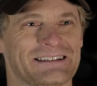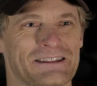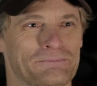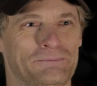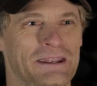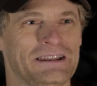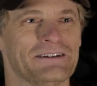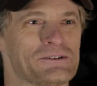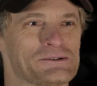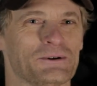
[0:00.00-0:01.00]
the peak of
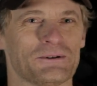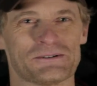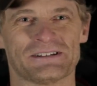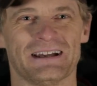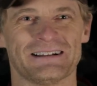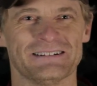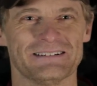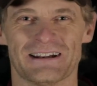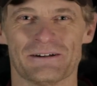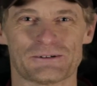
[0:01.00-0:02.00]
the solar cycle,
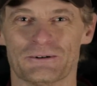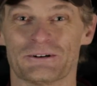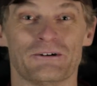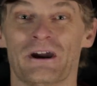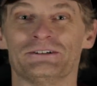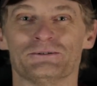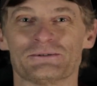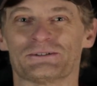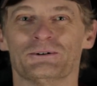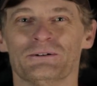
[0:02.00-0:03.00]
and I was going to graduate
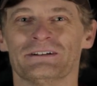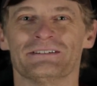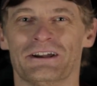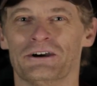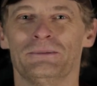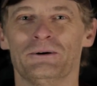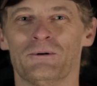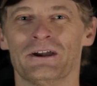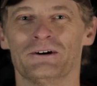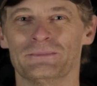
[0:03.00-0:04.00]
school in Laramie,
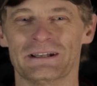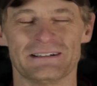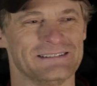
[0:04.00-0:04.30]
Wyoming.